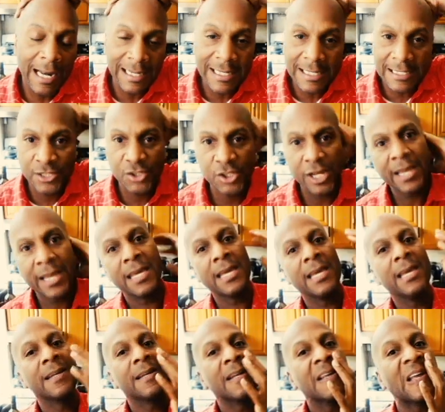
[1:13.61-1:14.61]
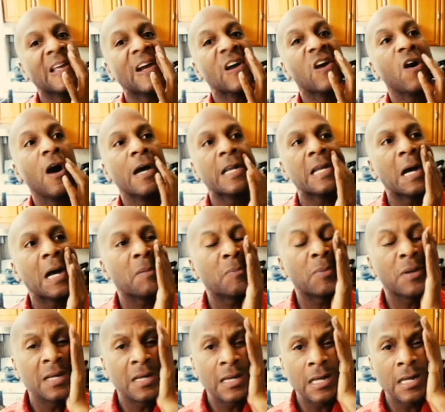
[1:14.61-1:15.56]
I need to check in and get caught up.